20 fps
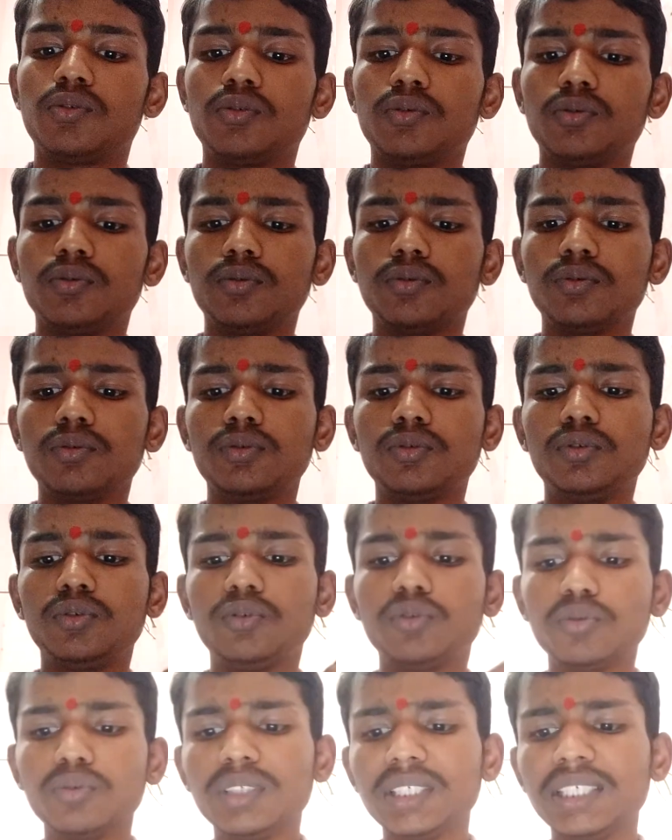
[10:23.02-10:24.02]
to
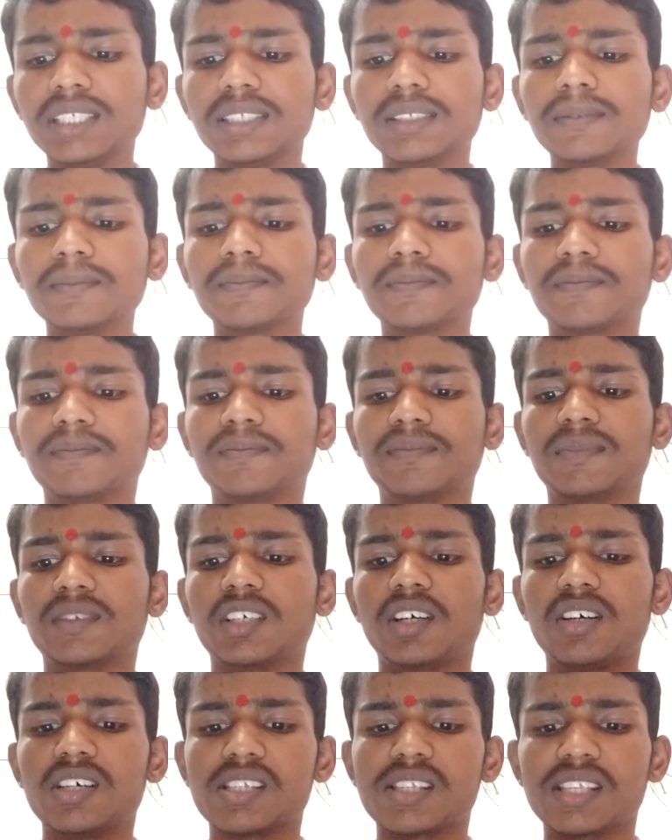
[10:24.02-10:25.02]
doing
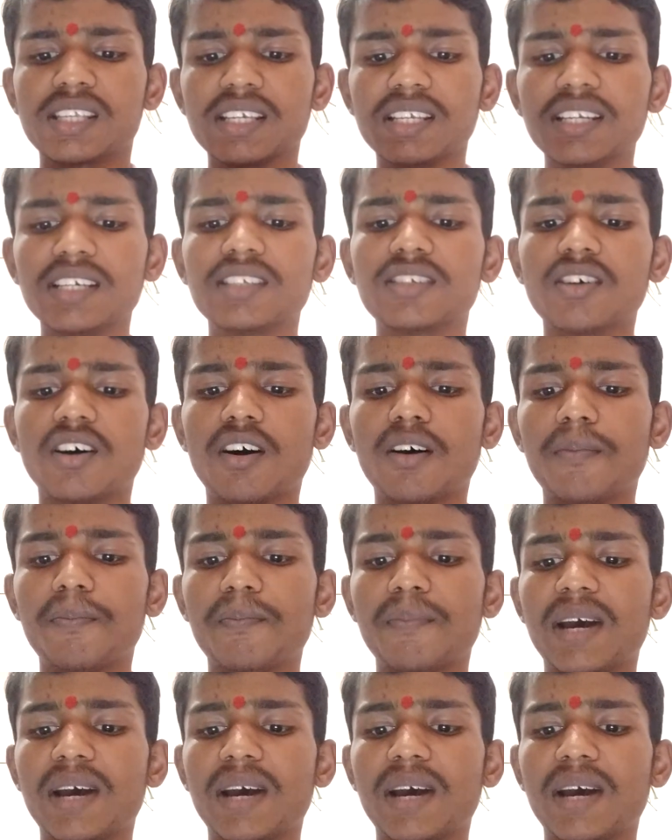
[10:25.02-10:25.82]
a series of